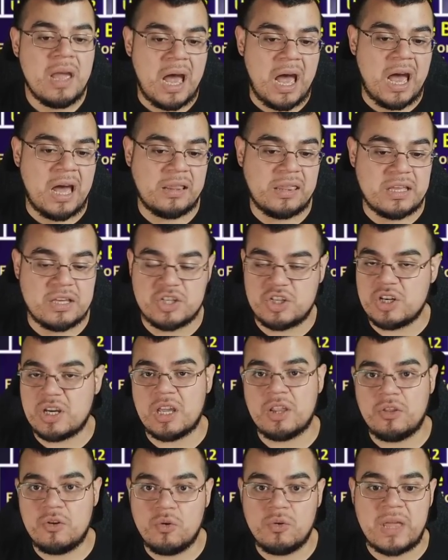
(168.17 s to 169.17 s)
then she
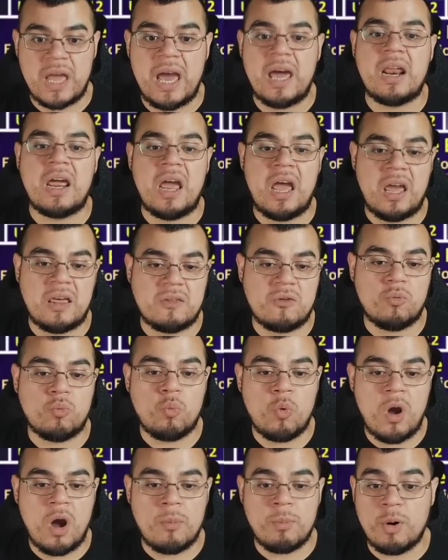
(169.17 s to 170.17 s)
can do that as
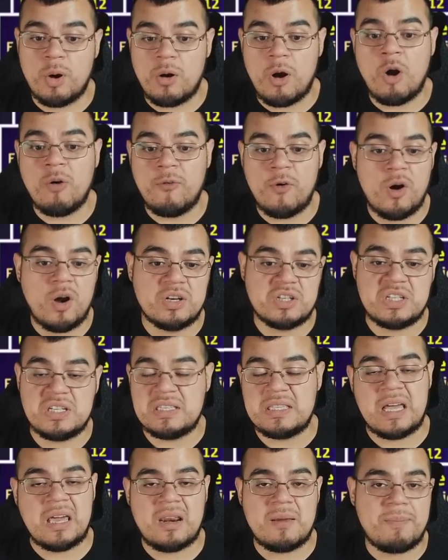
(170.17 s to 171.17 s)
well. But overall,
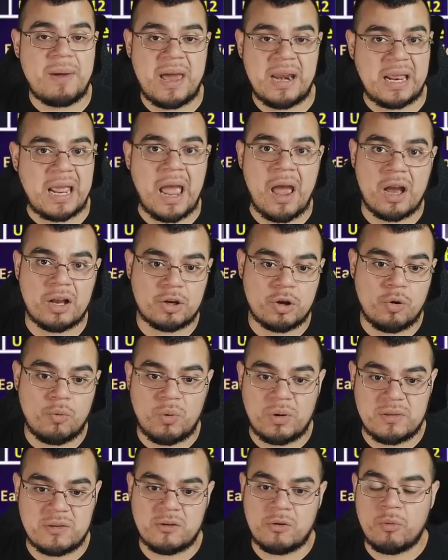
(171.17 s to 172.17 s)
she's not a bad character
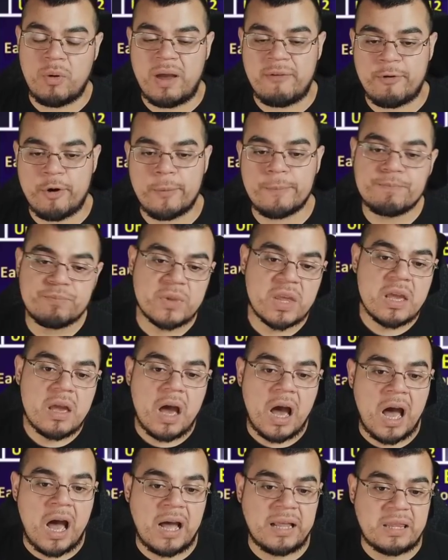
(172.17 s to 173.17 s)
whatsoever.
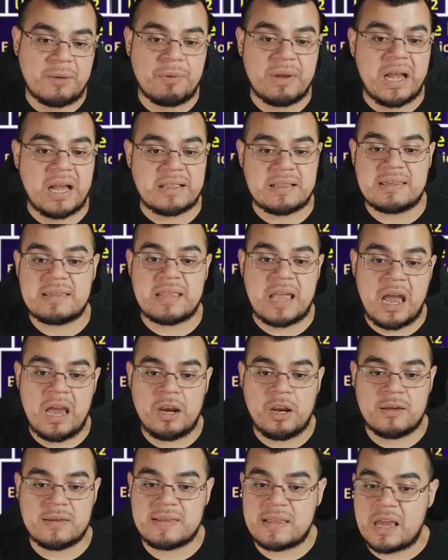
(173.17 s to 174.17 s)
Then we got Steiner.
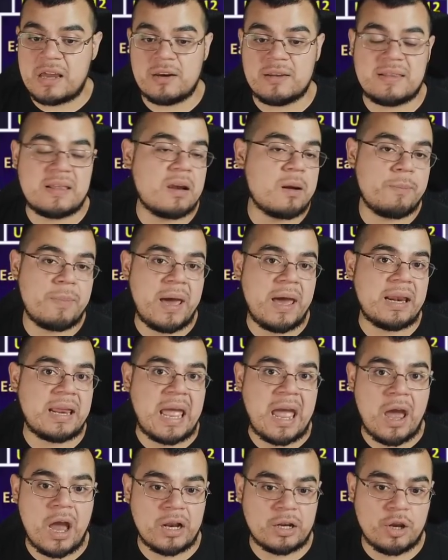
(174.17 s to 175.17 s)
Steiner's not a bad
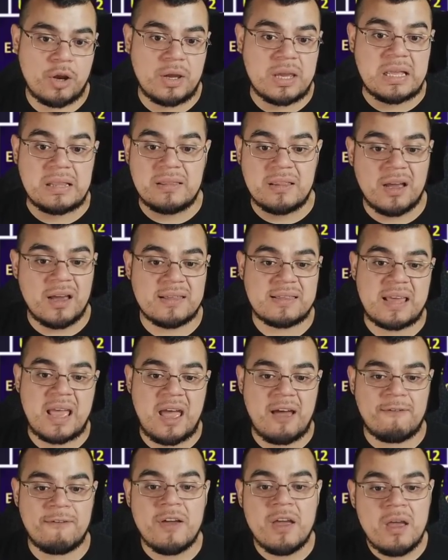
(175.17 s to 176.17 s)
character. He does
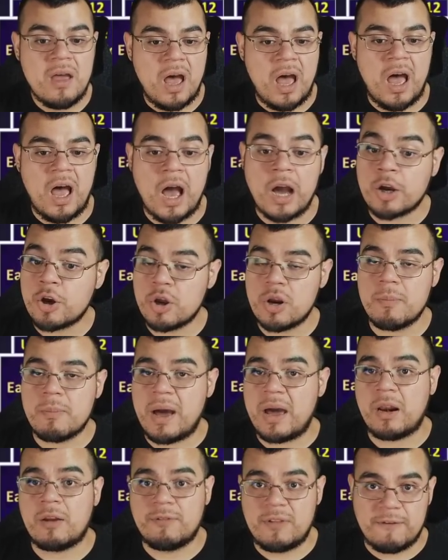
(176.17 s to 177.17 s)
have a good
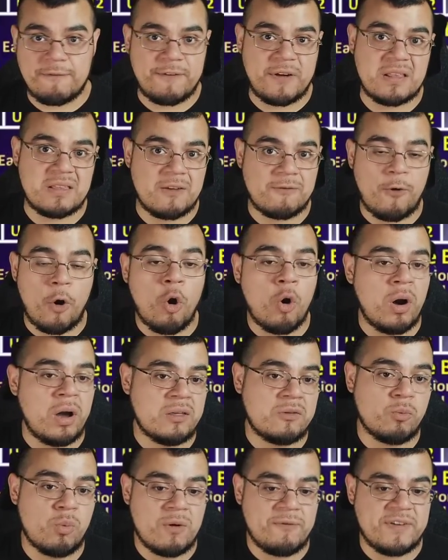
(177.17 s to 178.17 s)
amount of defensive
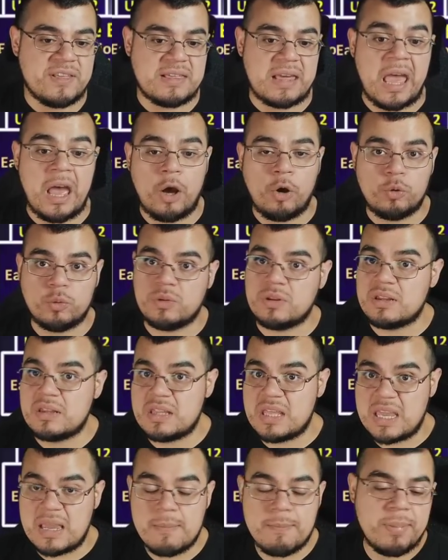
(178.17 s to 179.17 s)
auras with his
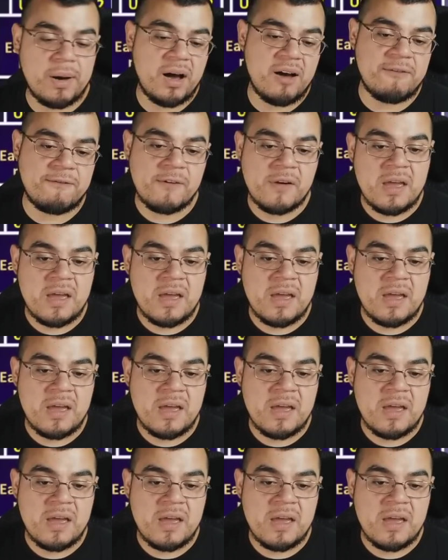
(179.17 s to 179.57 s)
LD buff,